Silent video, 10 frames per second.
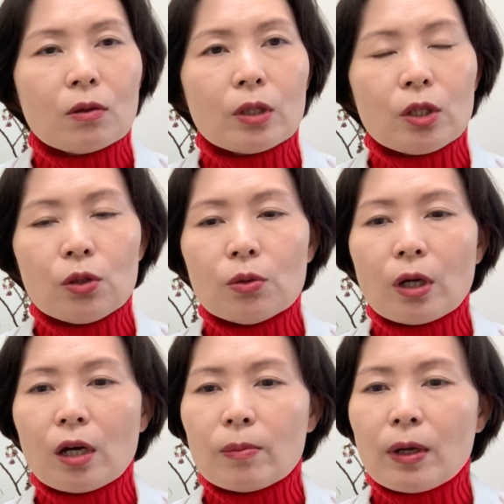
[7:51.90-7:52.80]
whether you
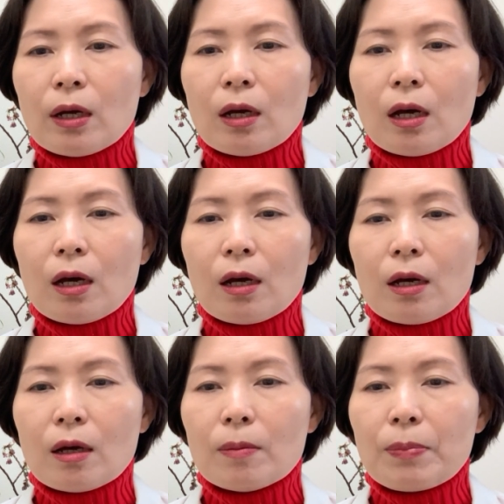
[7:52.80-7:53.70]
have
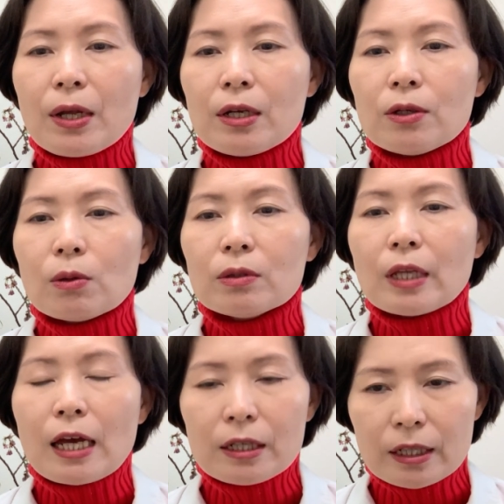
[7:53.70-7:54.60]
a
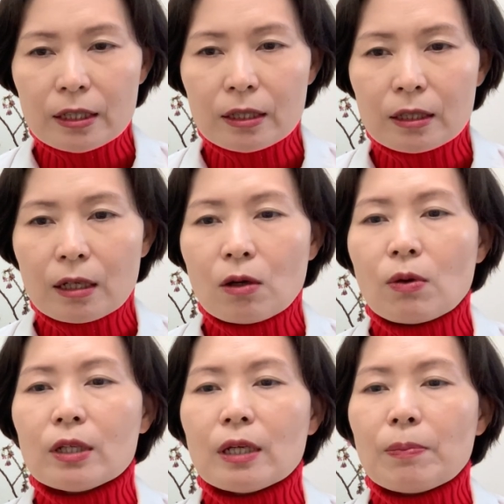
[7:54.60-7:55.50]
periodontitis
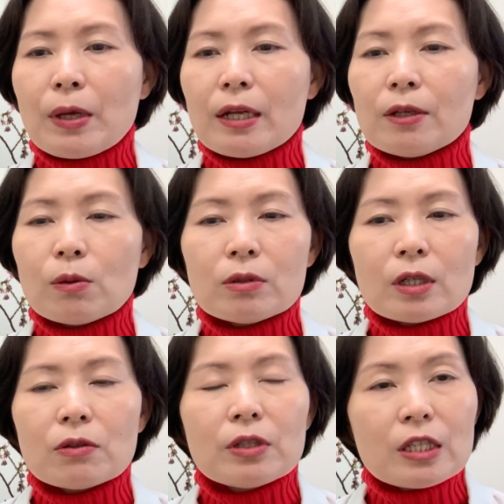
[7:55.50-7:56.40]
or the
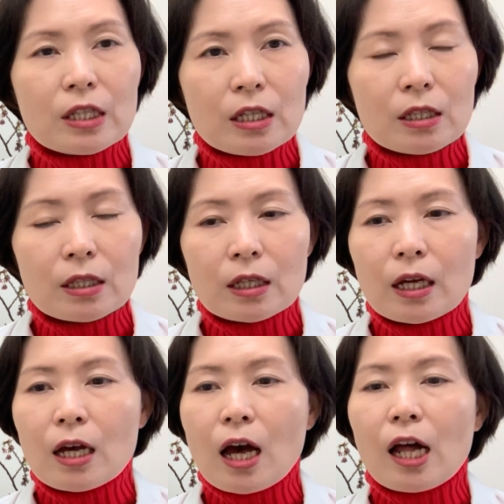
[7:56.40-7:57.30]
periodontal disease,
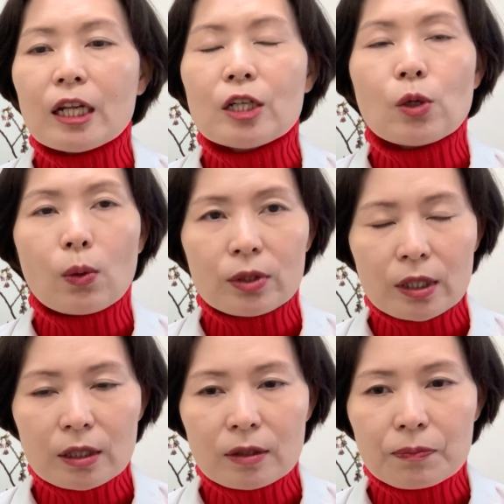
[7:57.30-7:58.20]

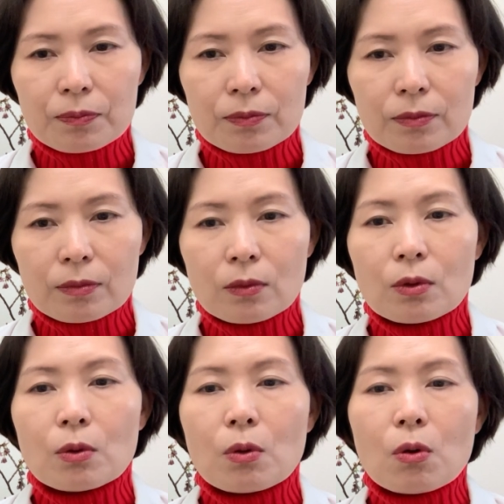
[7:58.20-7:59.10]
halitosis,
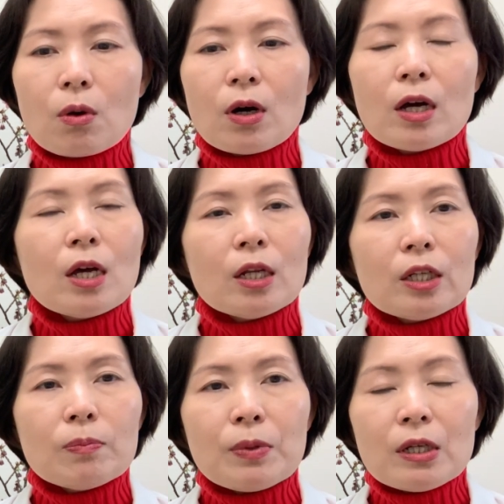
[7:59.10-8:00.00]
or
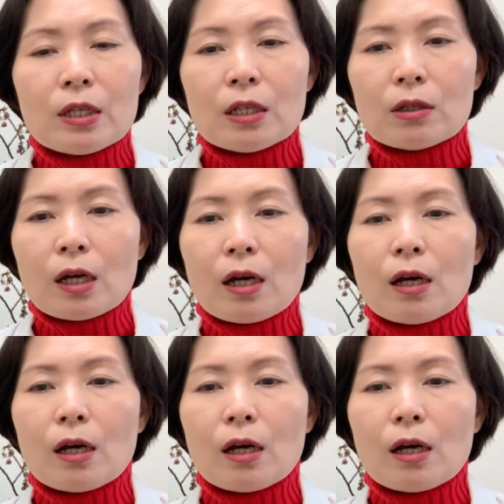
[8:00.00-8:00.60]
repeated